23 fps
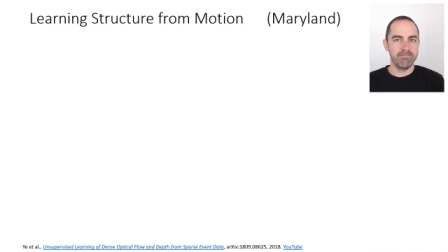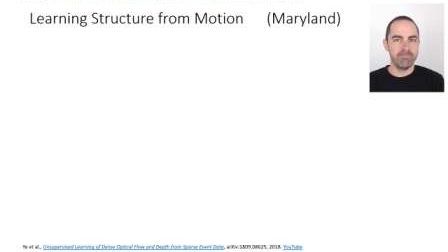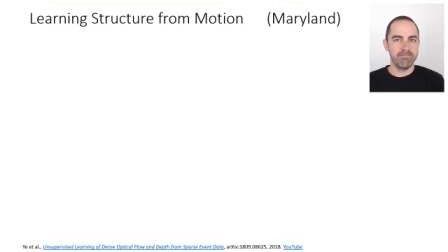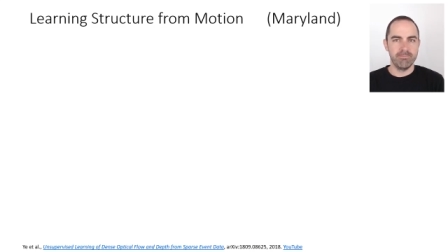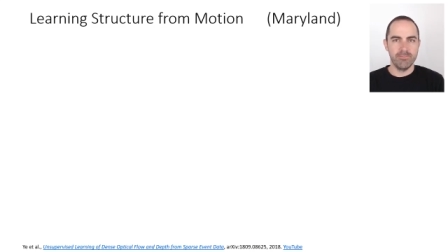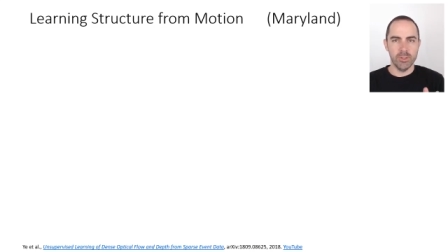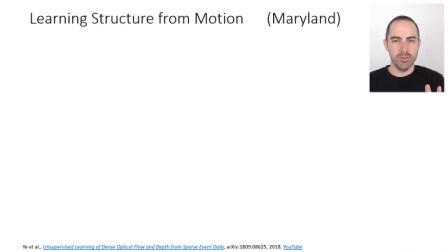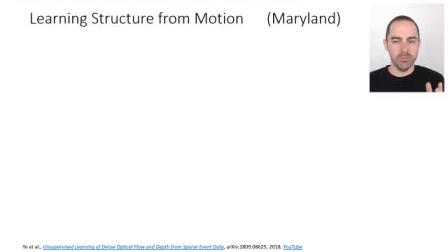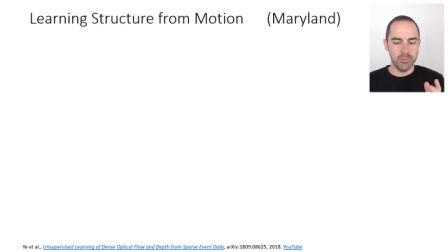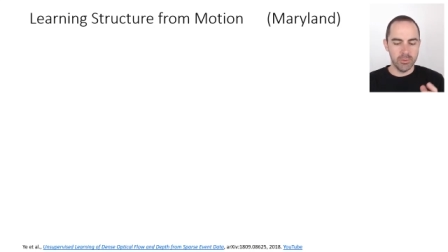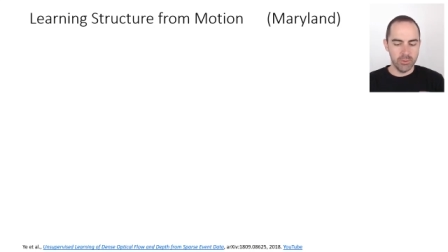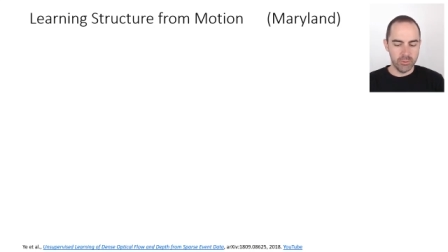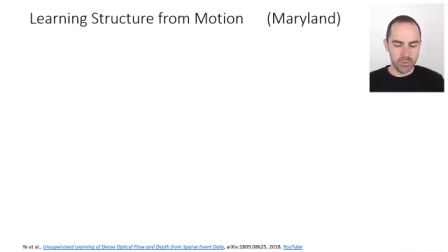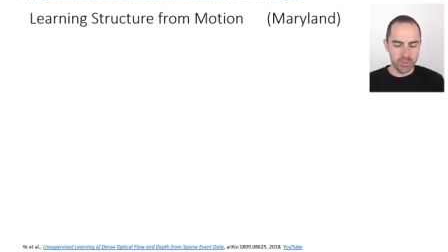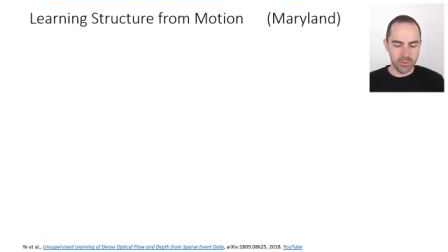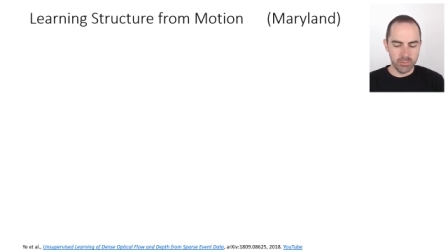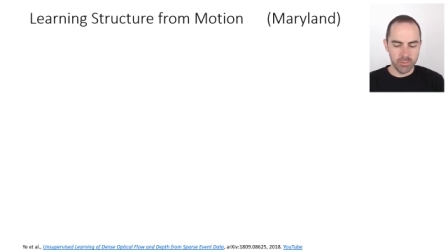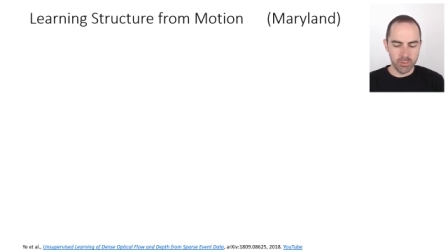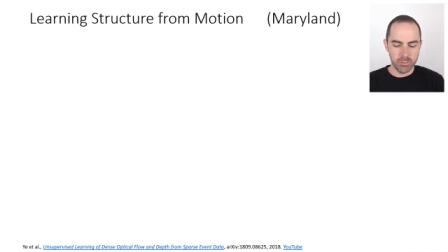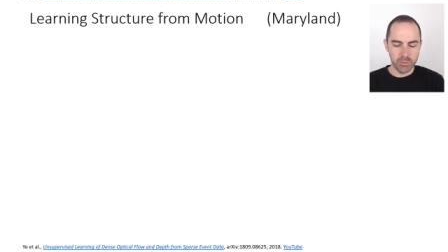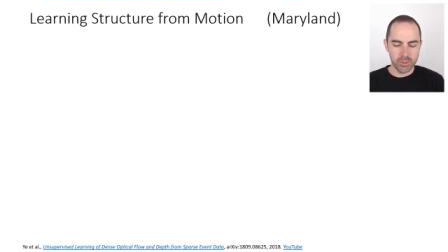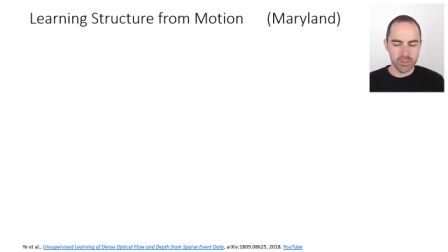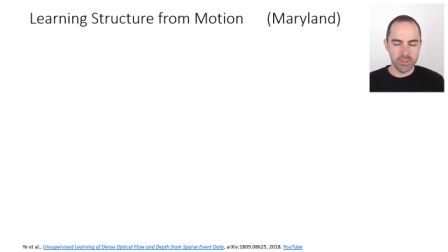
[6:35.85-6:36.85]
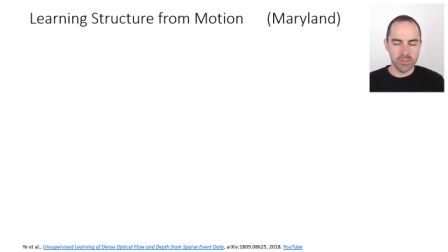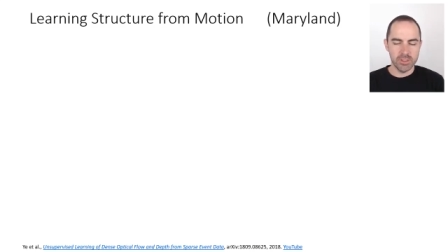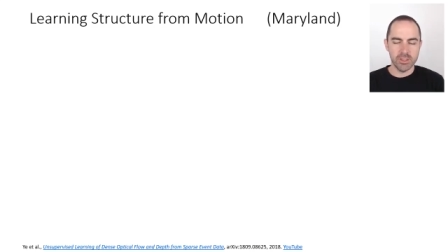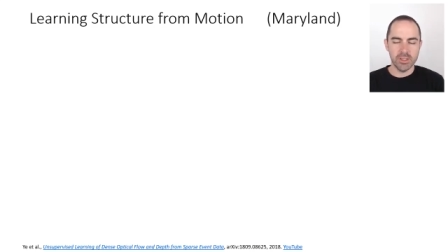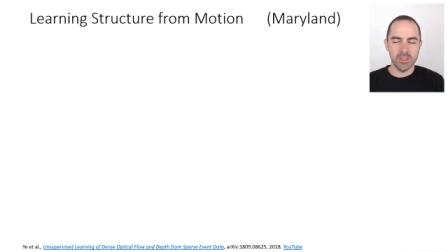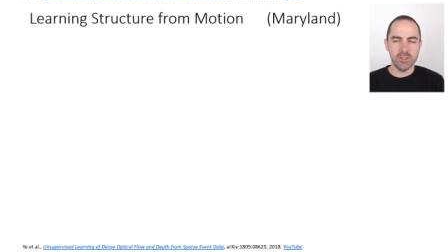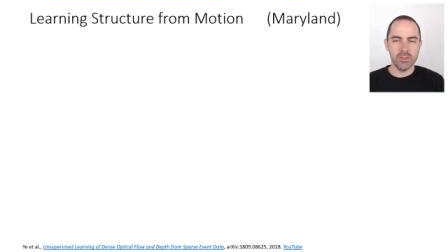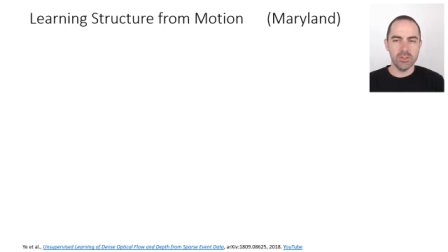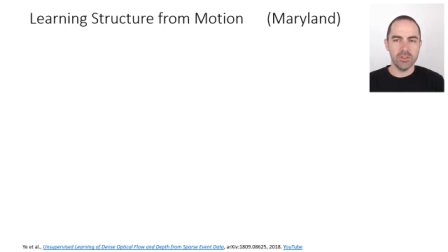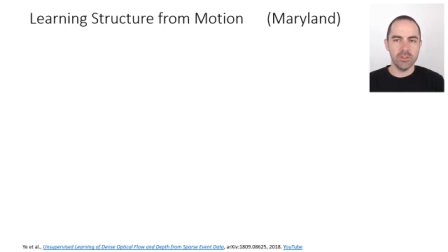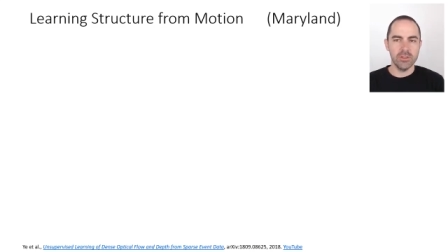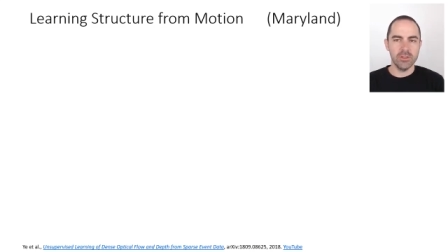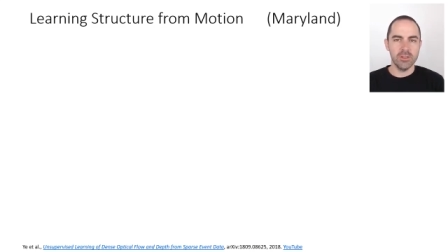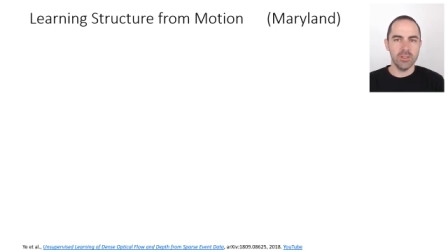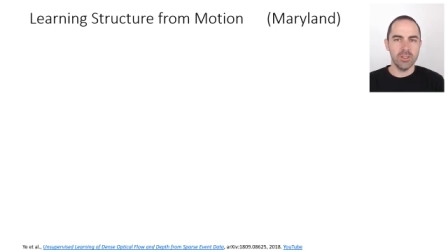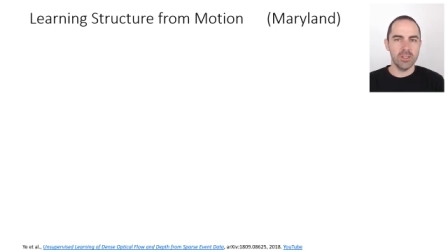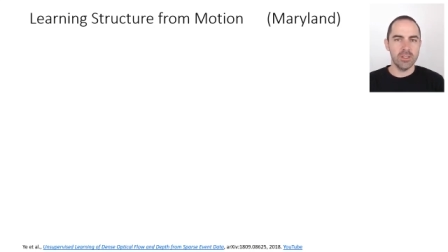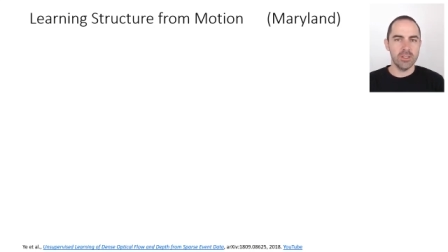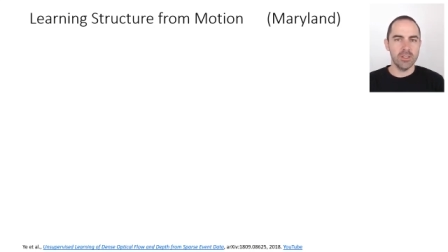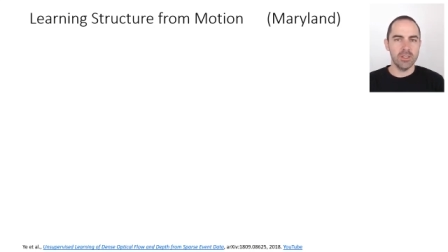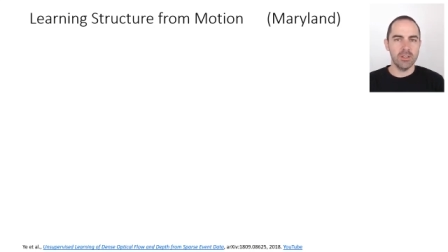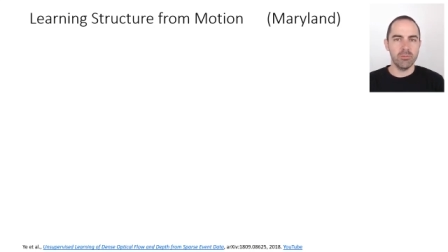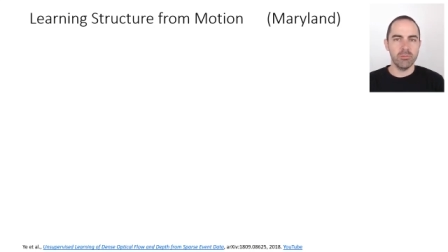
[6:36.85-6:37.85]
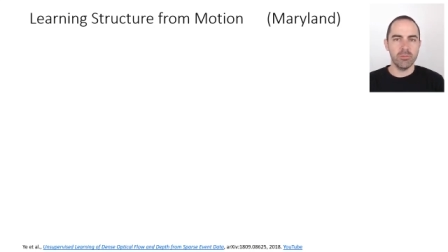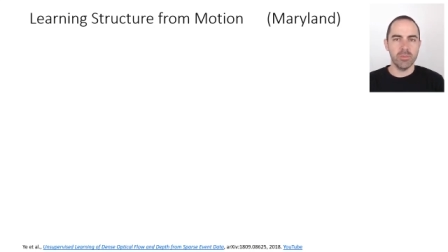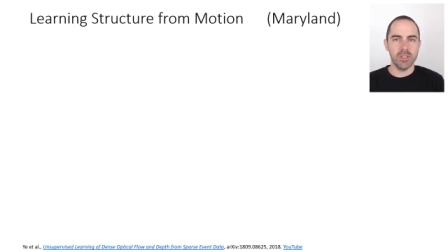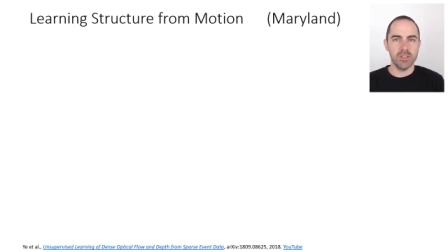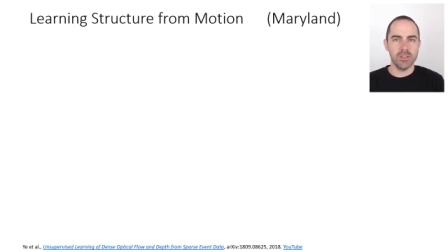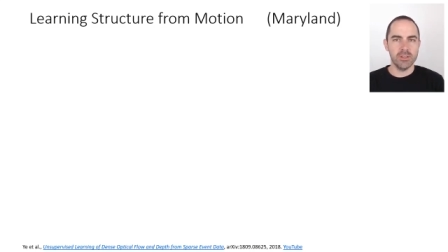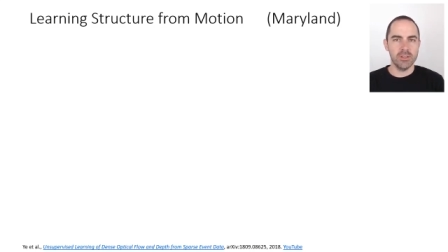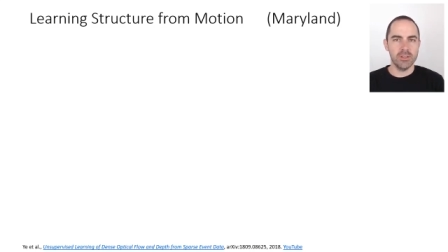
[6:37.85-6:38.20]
some grid representation and then pass